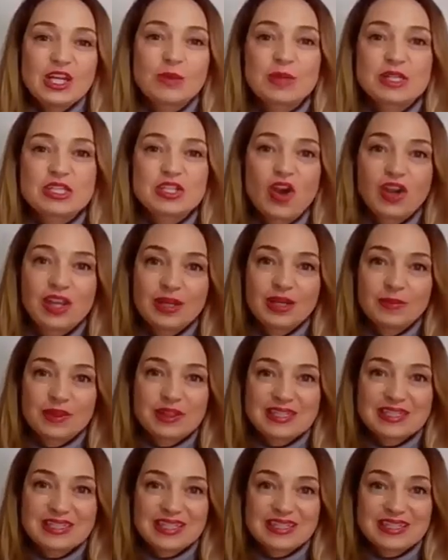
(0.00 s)
hear me talking about
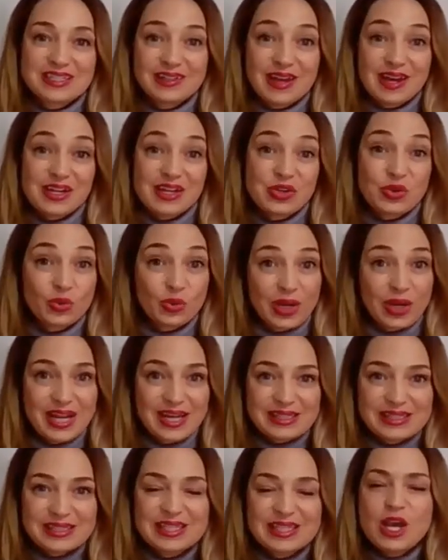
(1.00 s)
these things a lot in
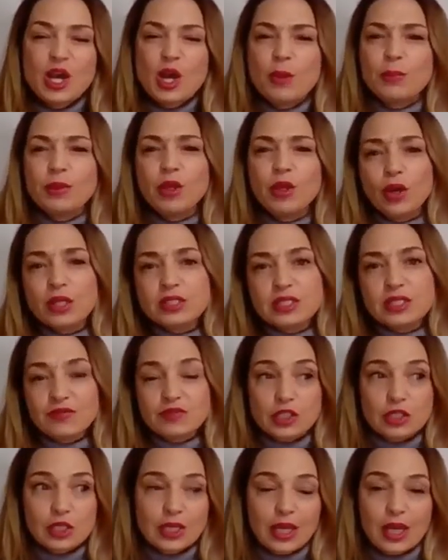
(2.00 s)
grants, but you also have
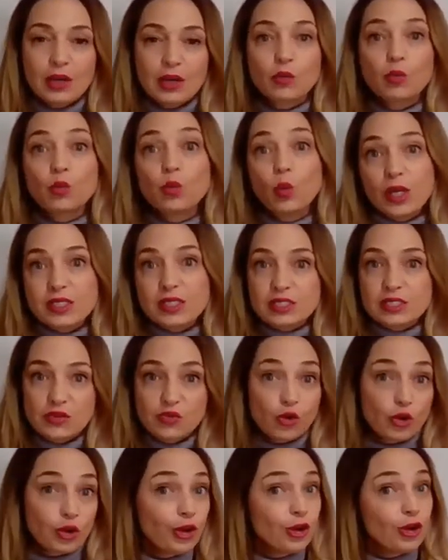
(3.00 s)
to look at it. What is it
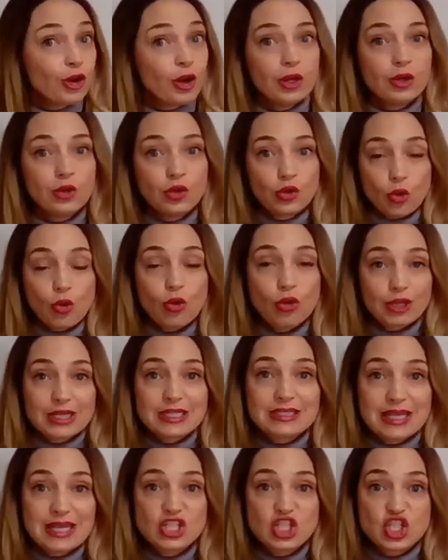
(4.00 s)
for your
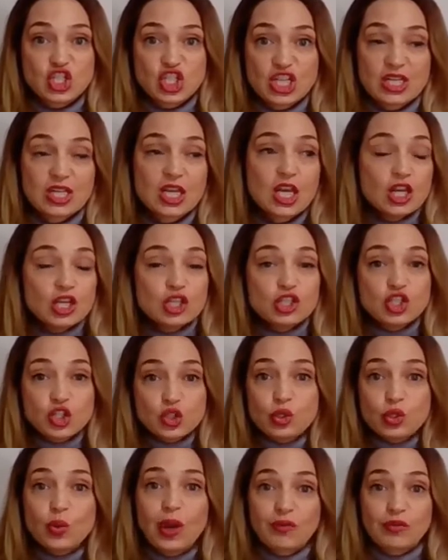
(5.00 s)
organization? Do
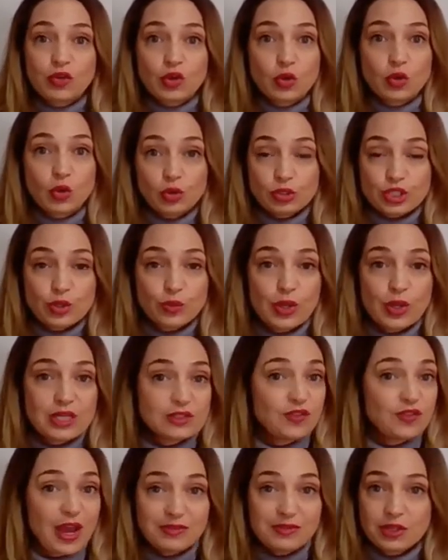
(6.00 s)
you have a goal to
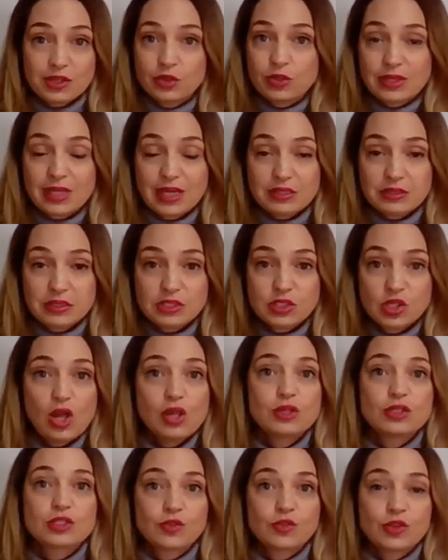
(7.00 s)
raise
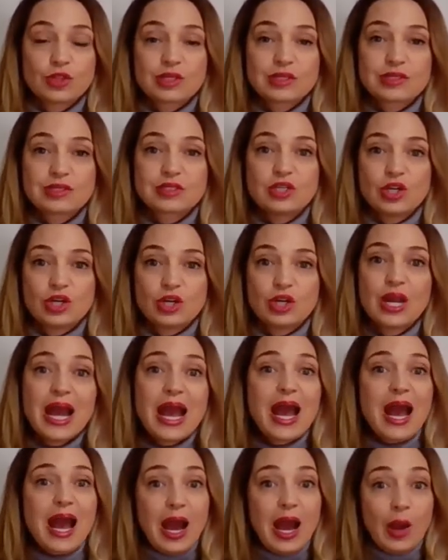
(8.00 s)
$500,000 for this year?
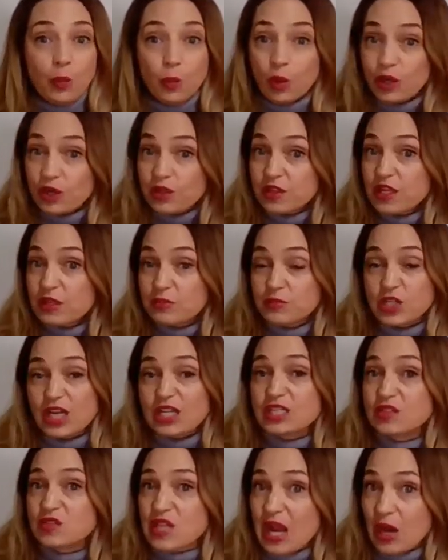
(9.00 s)
What are the
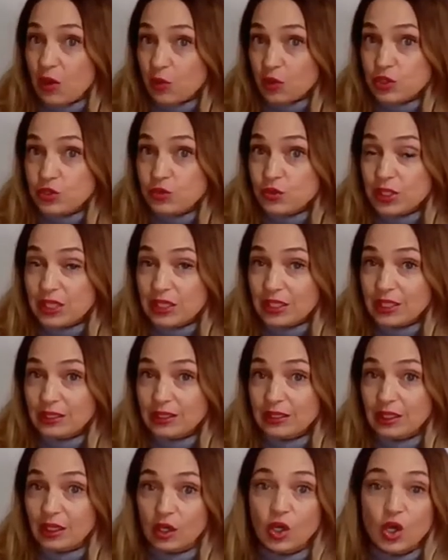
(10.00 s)
objectives? How are you going to get
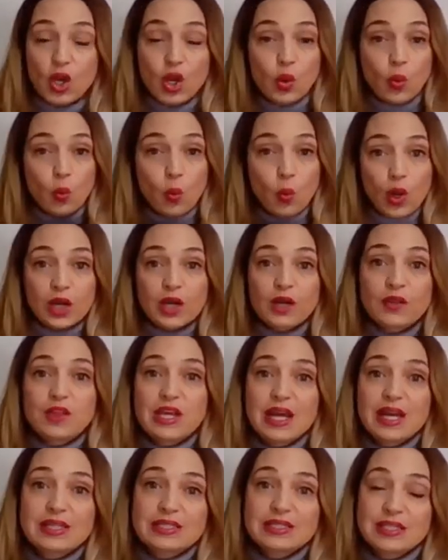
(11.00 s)
there? What are
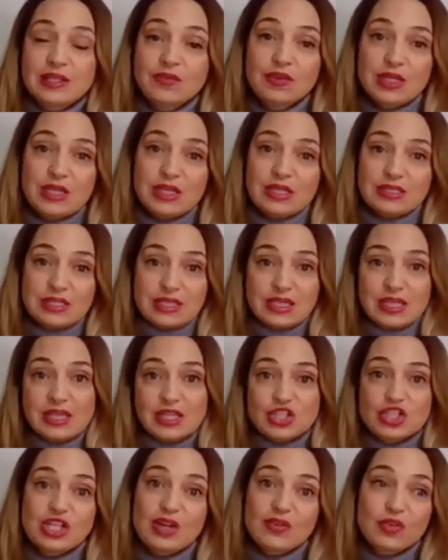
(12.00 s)
the activities?
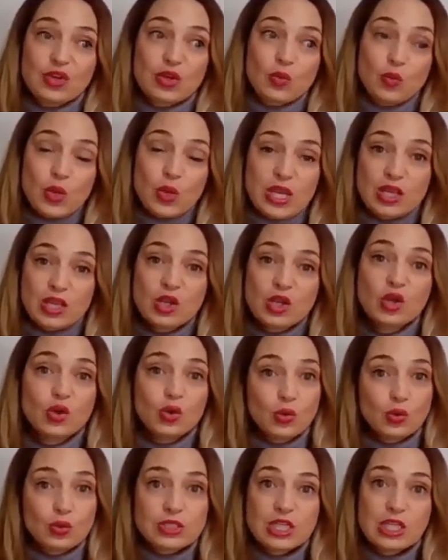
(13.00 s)
Each and every week,
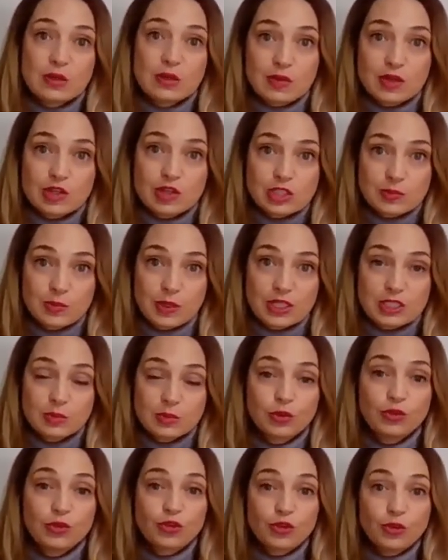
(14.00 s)
who's going to be
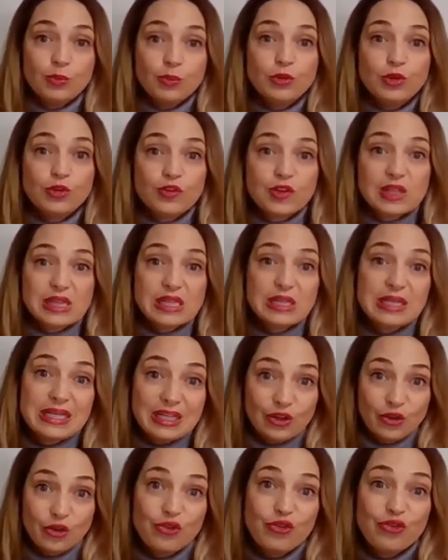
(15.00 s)
responsible for moving the
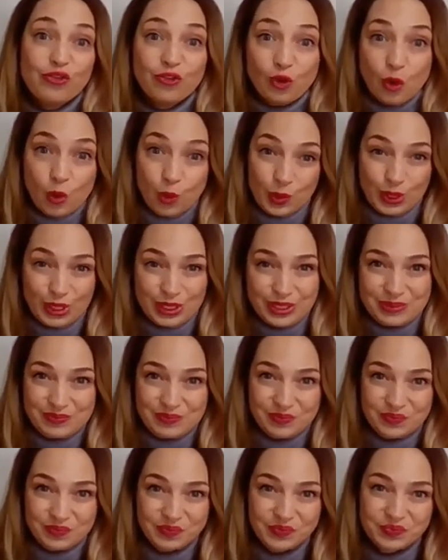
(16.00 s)
needle forward?
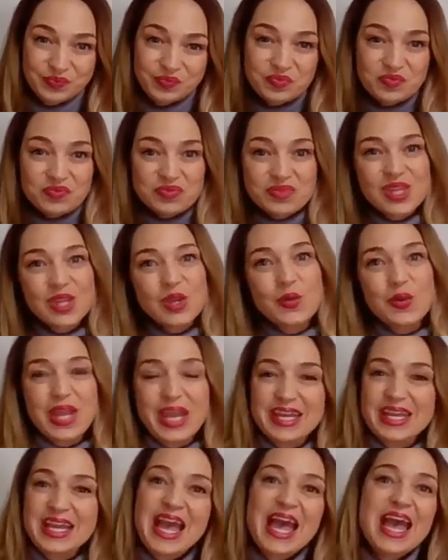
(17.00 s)

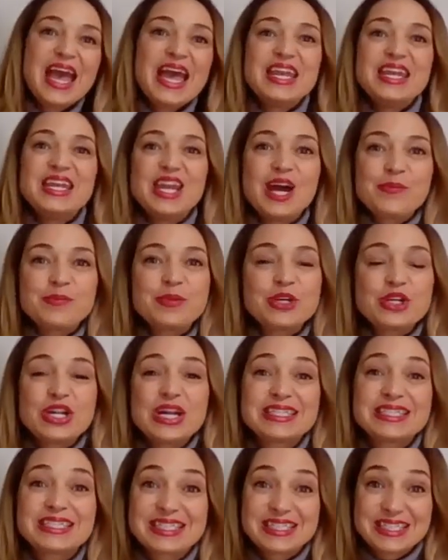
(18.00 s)
Okay, number
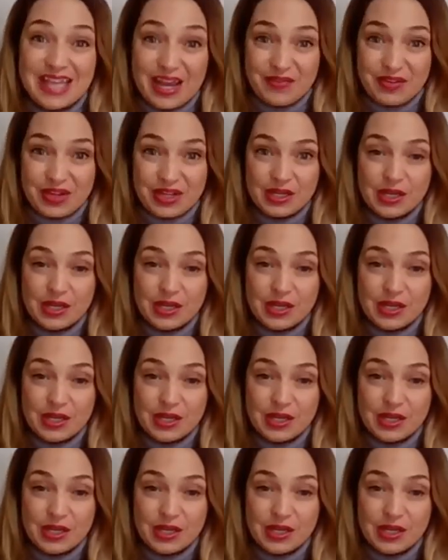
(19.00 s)
7,